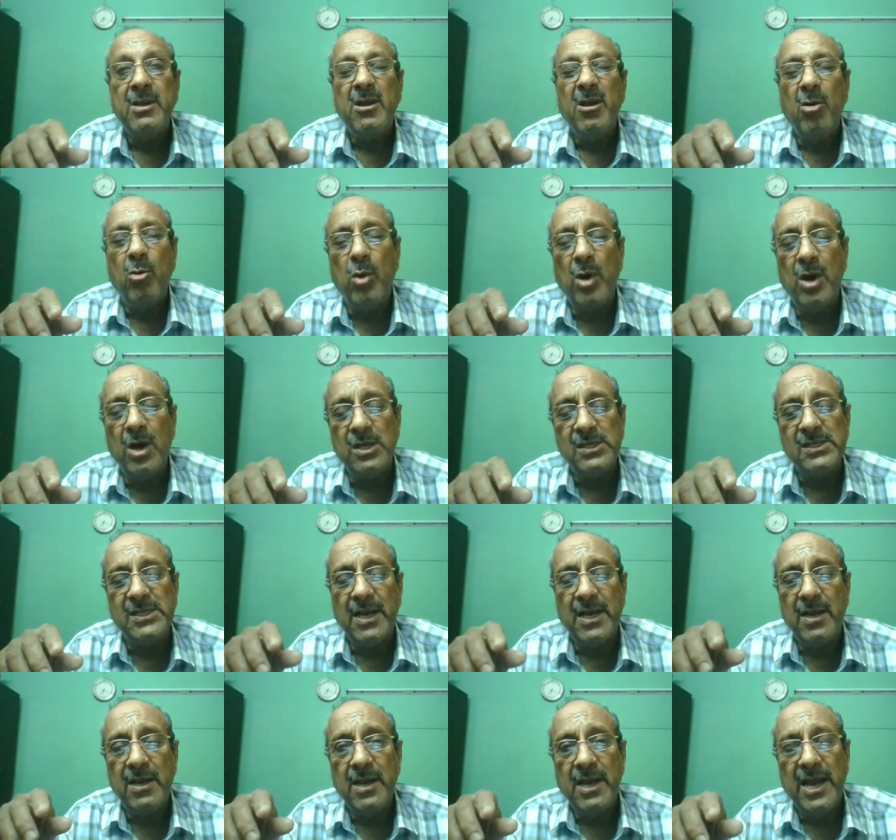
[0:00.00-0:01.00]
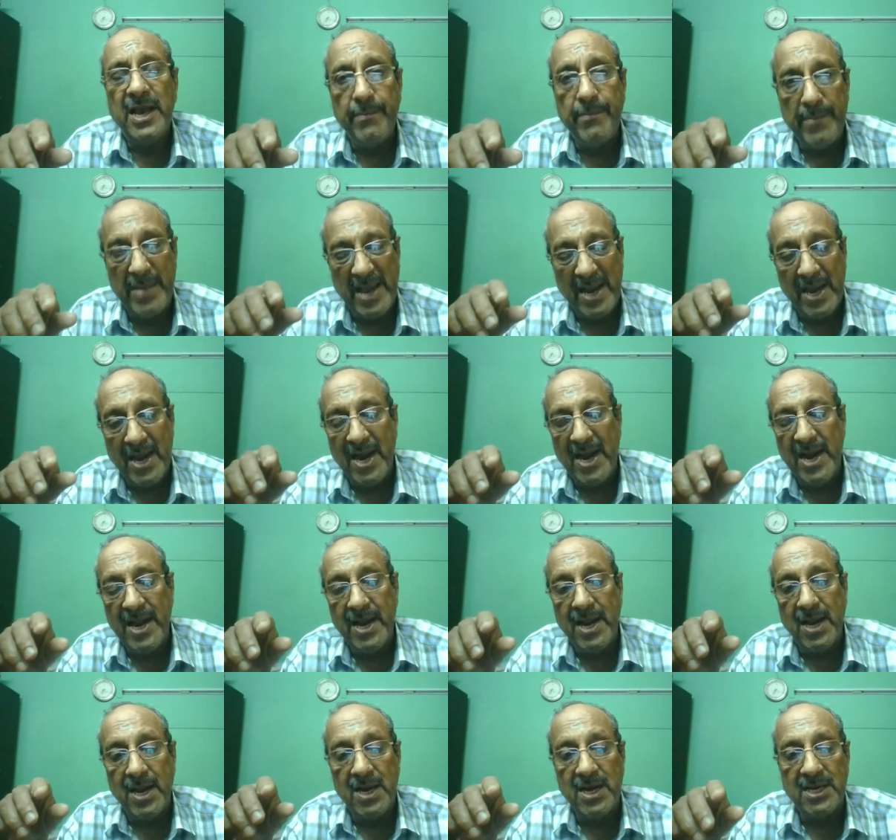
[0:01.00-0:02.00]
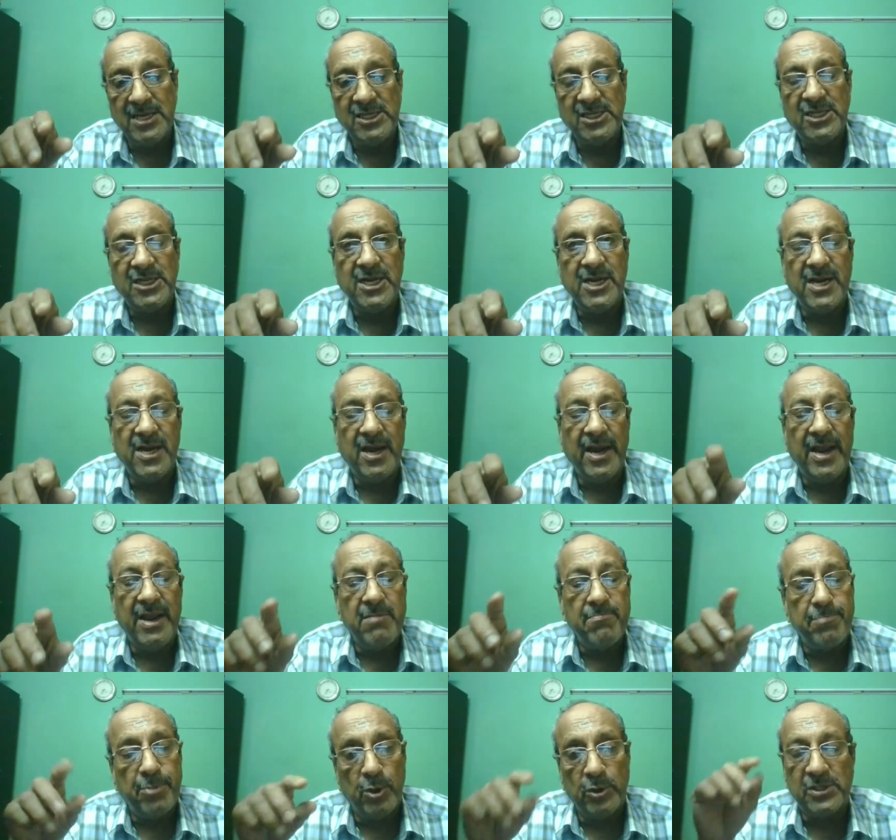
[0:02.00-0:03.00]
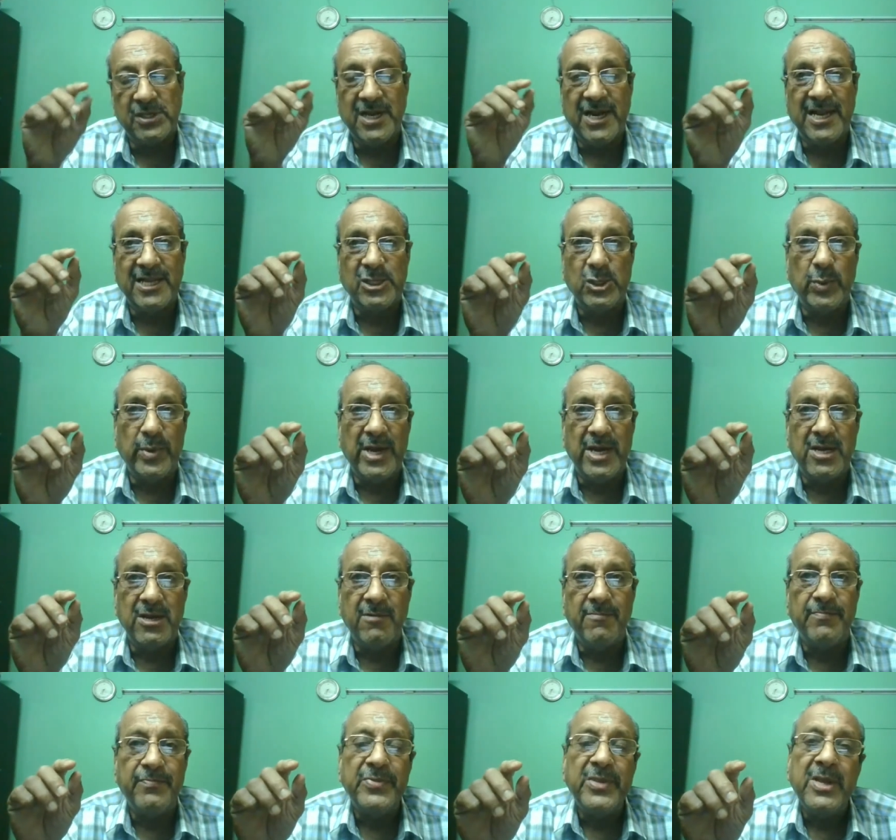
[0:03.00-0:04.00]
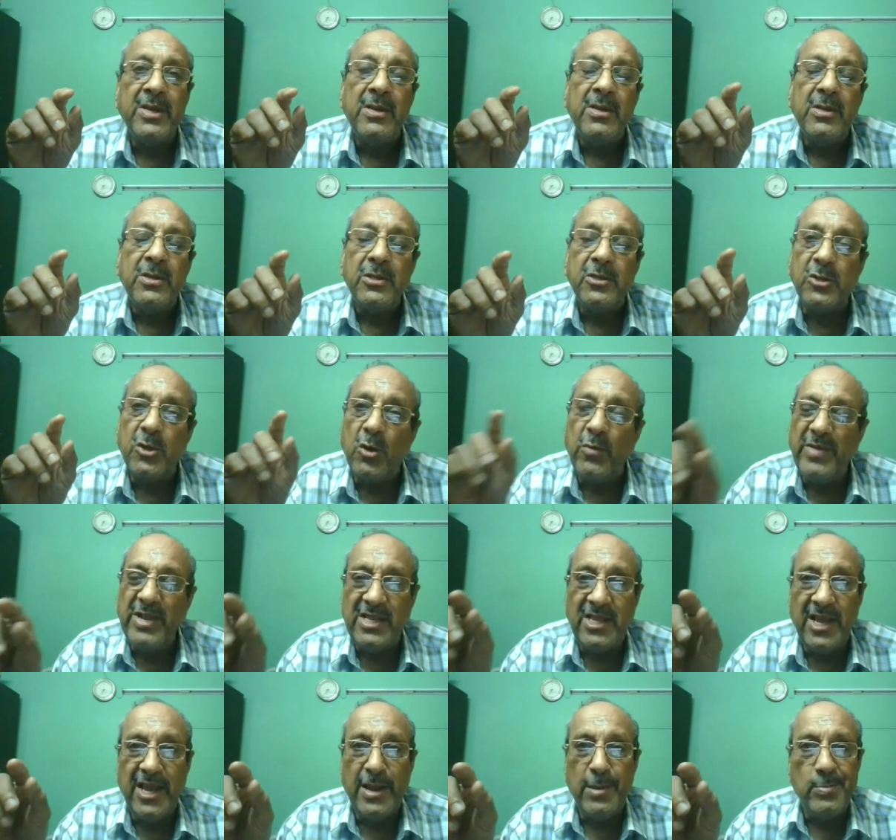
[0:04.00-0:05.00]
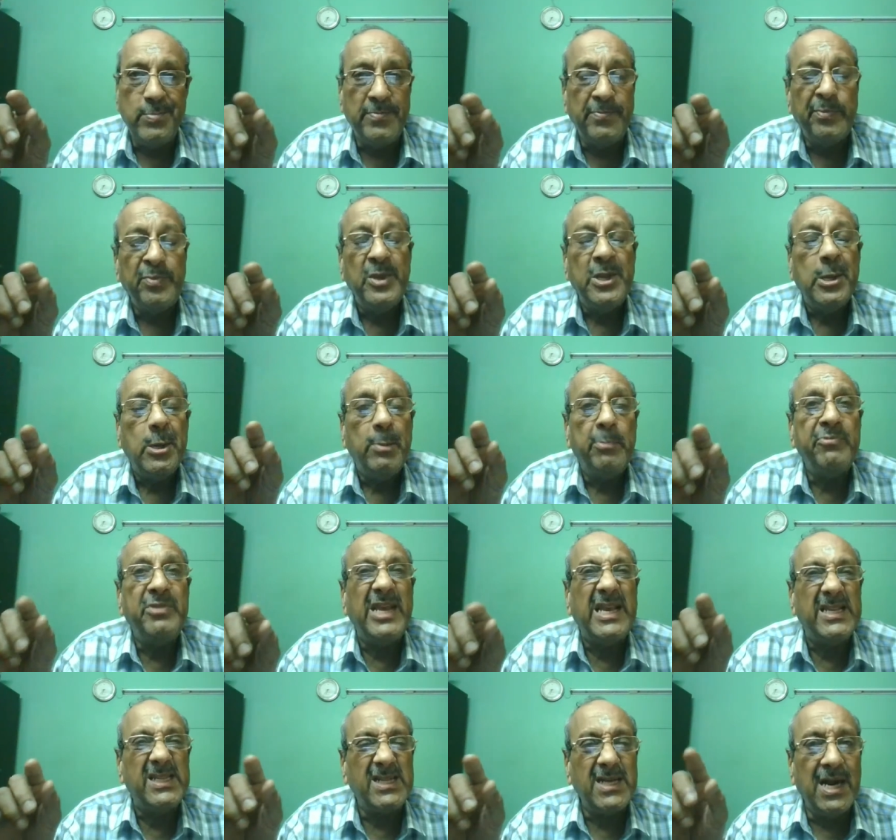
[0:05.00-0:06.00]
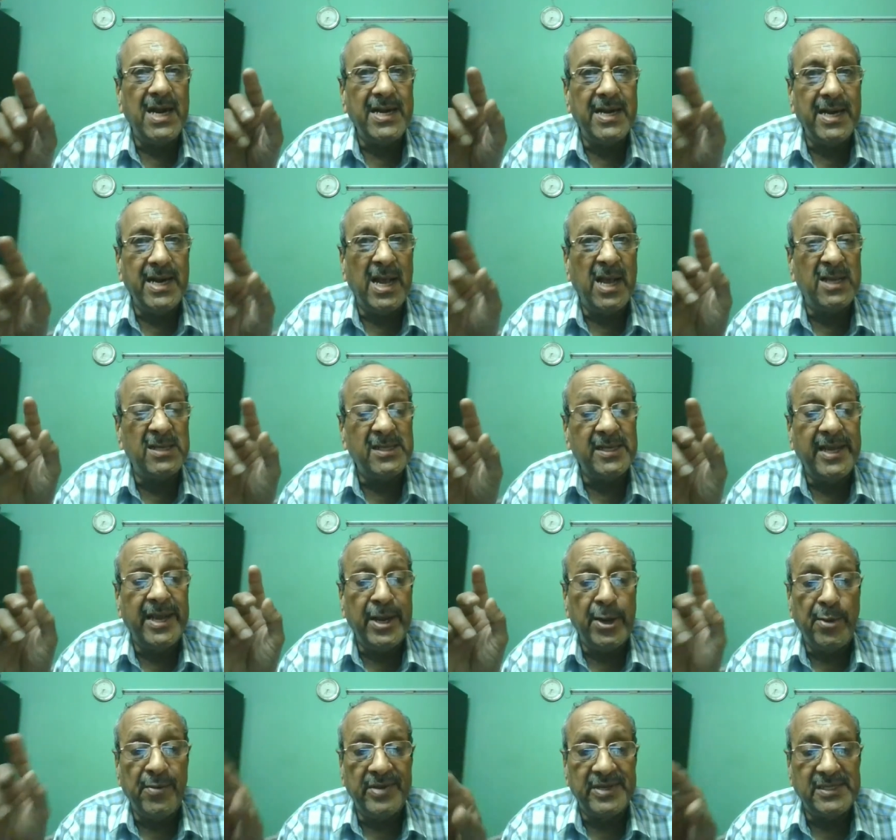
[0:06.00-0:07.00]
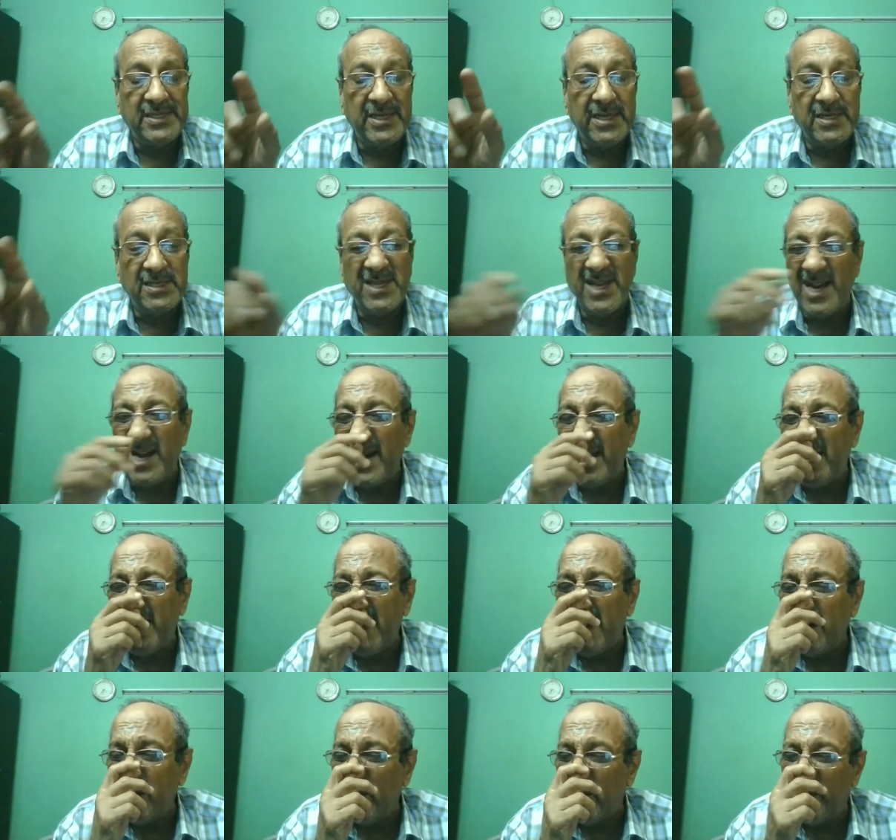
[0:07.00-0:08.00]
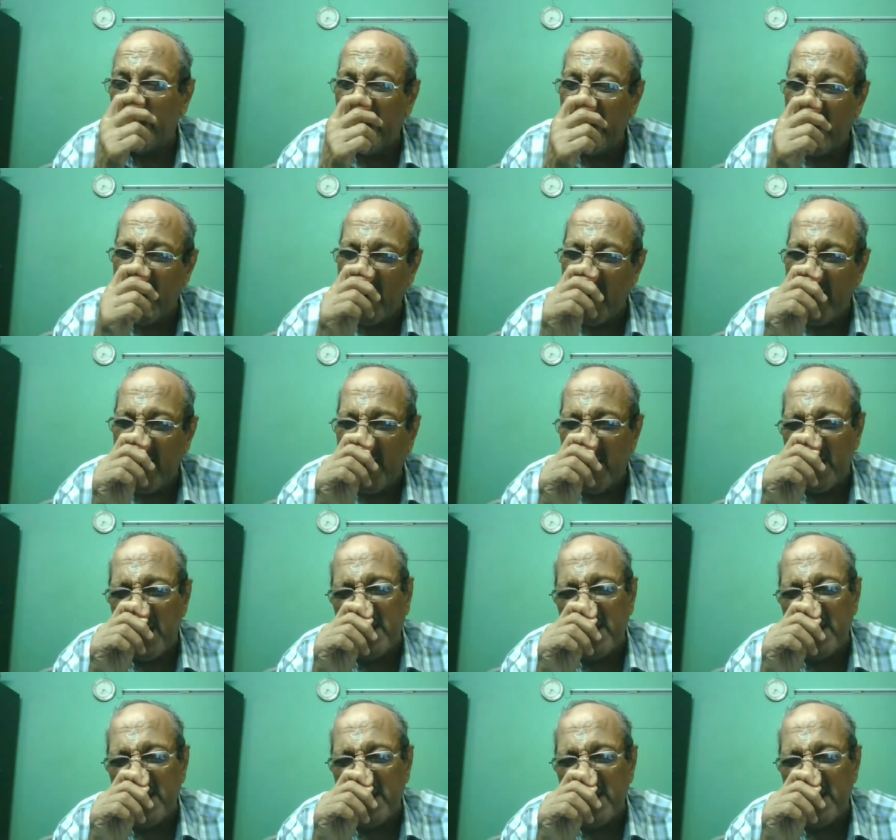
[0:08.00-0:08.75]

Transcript: was a mechanical engineering postgraduate. So with him, they started asking questions relating to mechanical